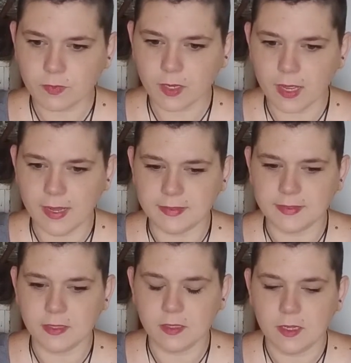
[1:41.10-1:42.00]

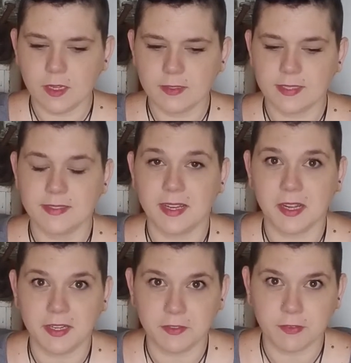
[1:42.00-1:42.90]
And since I
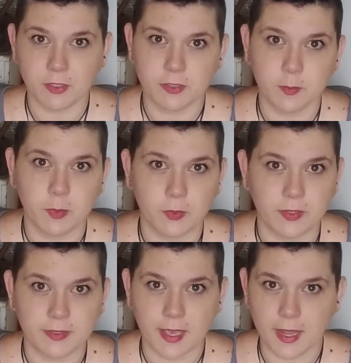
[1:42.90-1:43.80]
kind of fall into both
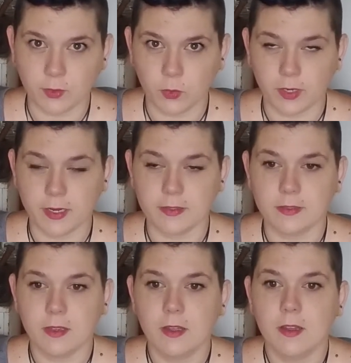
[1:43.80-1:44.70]
these categories,
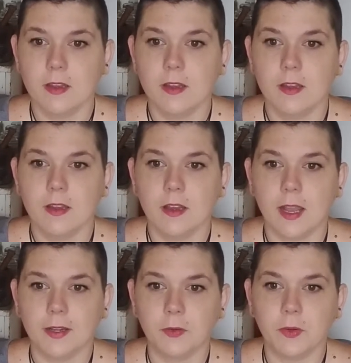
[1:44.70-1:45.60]

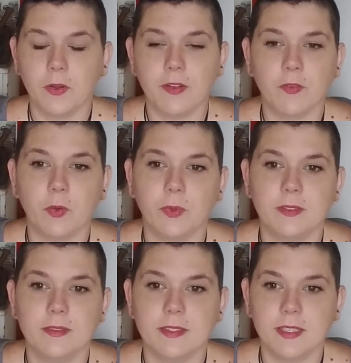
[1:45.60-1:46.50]
I don't know if
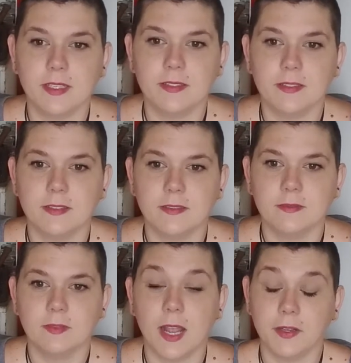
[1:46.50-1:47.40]
everyone sees,
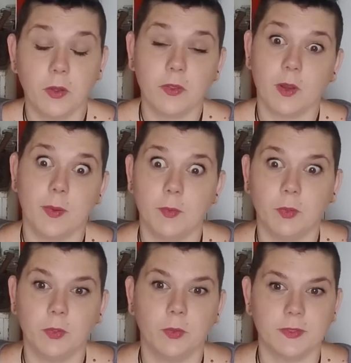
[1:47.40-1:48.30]
I know there are people who
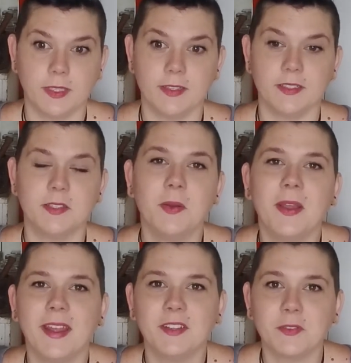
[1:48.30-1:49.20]
don't see things the way
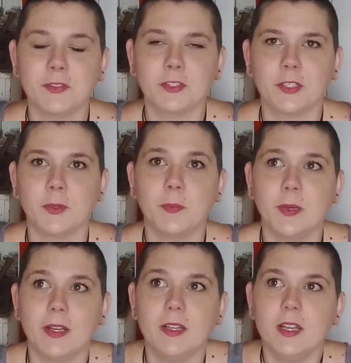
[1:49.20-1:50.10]
I do for sure, but